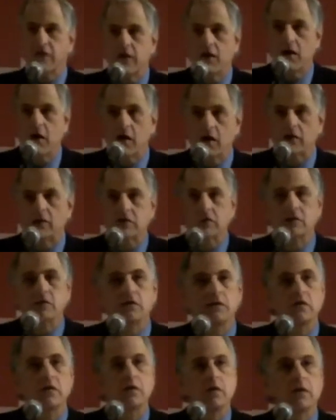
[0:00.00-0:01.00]
the art?
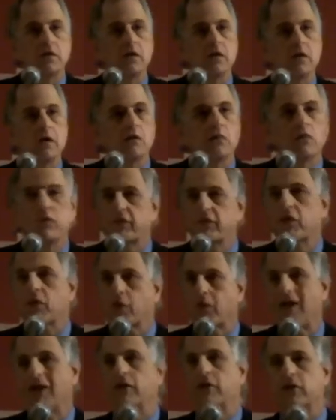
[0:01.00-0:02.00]
Will the
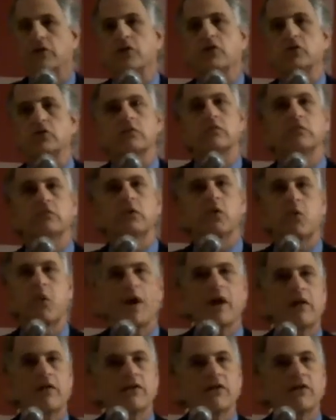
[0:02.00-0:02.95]
creditors require